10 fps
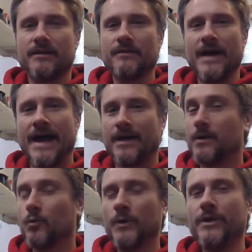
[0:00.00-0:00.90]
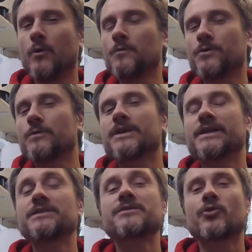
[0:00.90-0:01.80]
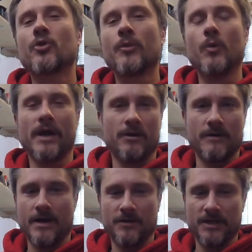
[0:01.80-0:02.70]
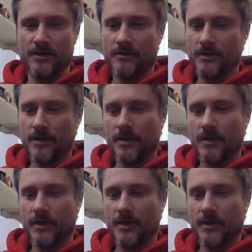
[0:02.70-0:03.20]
that we don't do things the normal way around here.